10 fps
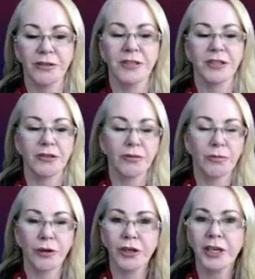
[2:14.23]
It's in your
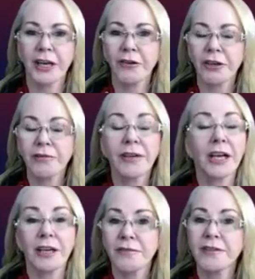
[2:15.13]
work area of
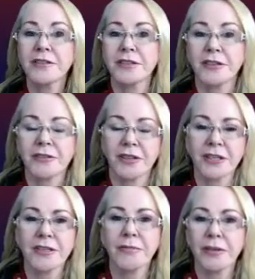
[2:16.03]
life, so
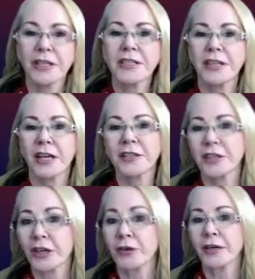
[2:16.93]
things don't really start
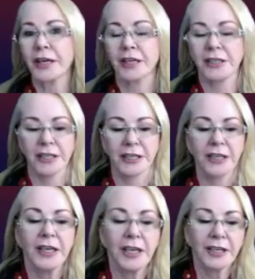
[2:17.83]
to go ahead here.